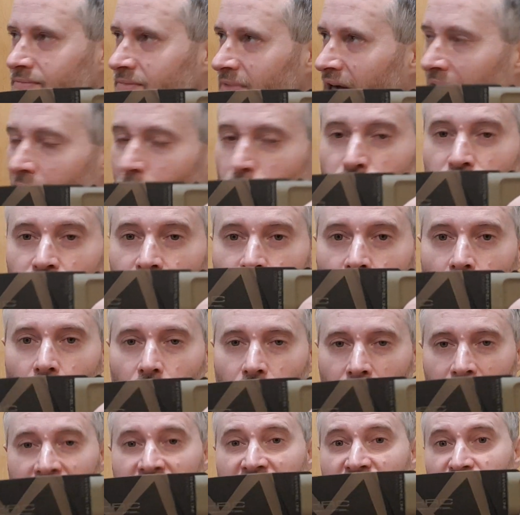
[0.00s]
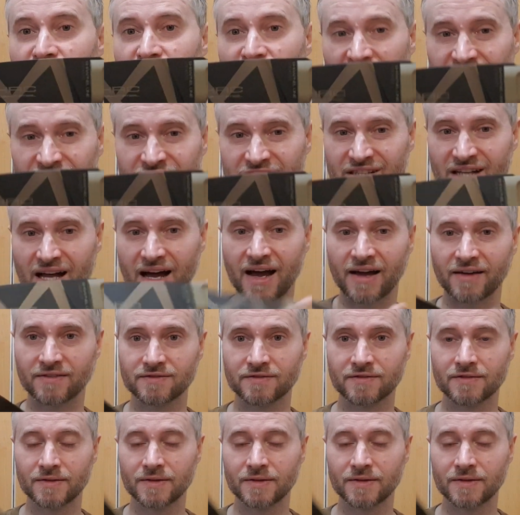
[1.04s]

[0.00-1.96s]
outdoor chef's knife.